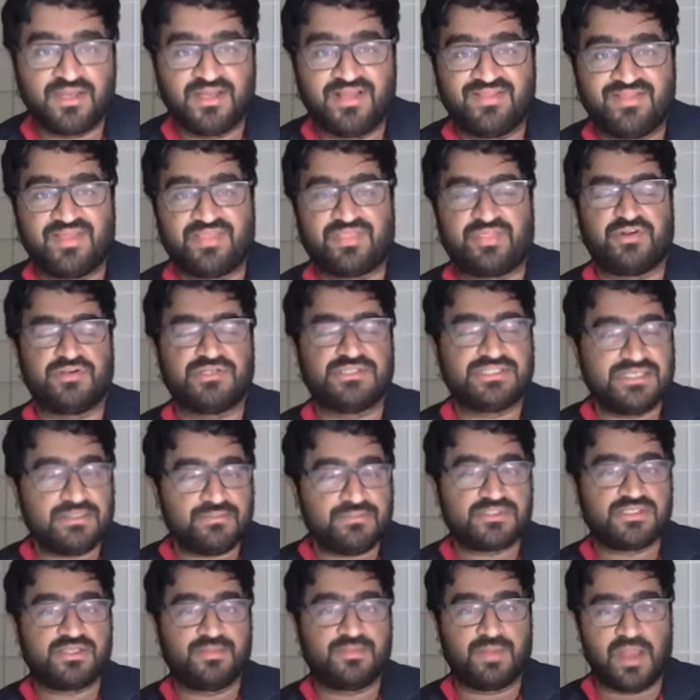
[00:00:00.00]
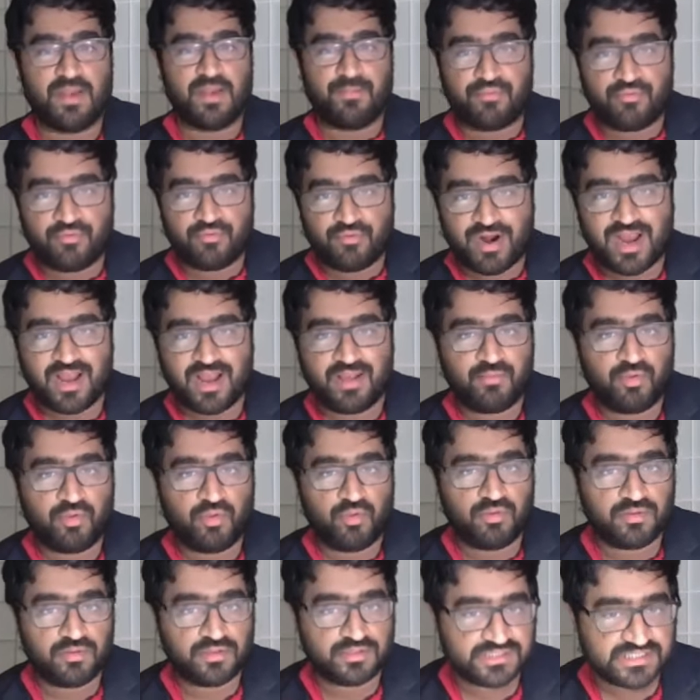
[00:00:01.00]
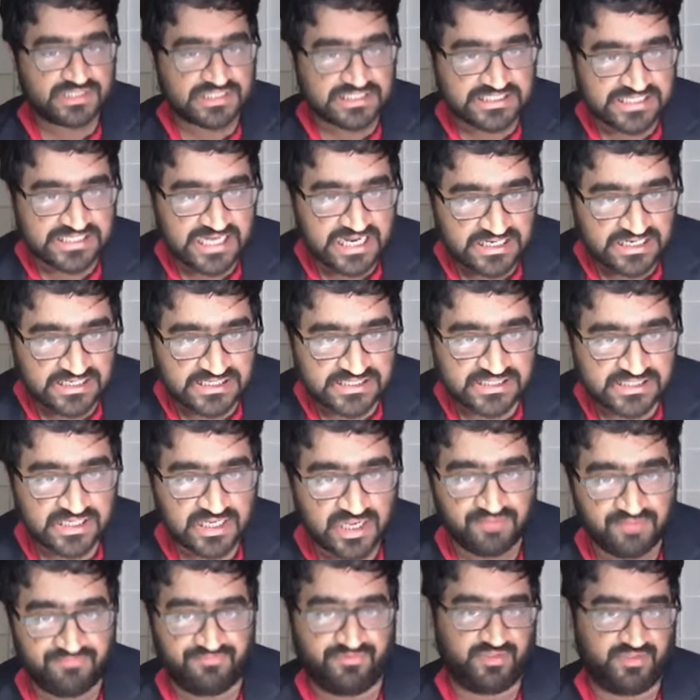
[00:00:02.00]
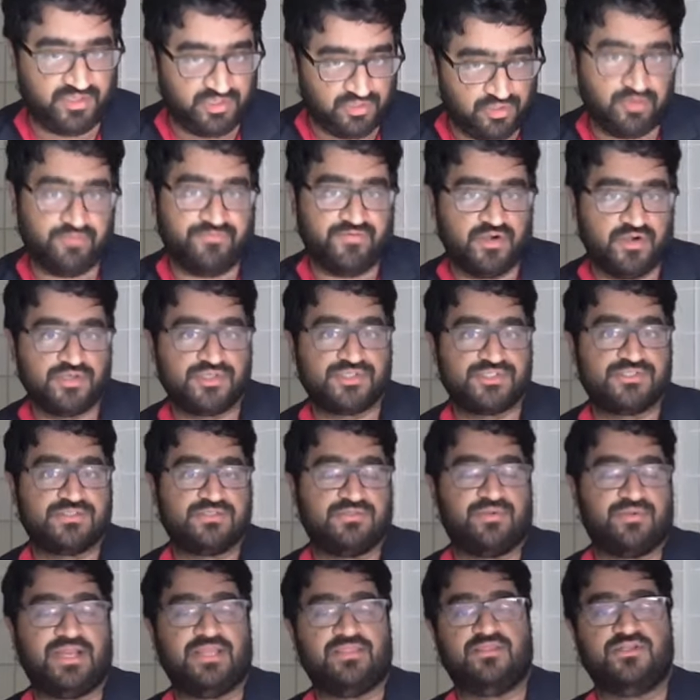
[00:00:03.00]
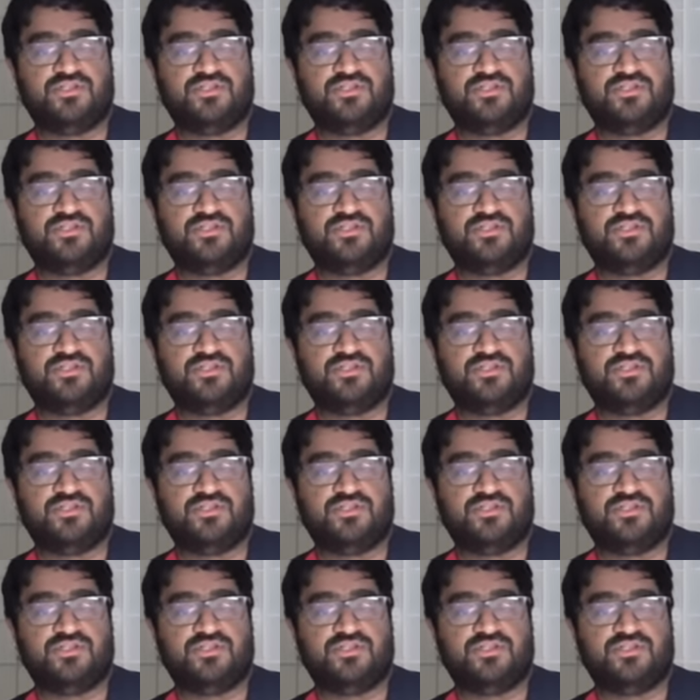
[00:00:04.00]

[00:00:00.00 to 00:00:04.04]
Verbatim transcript: that there seems to be a primal state of the universe, right?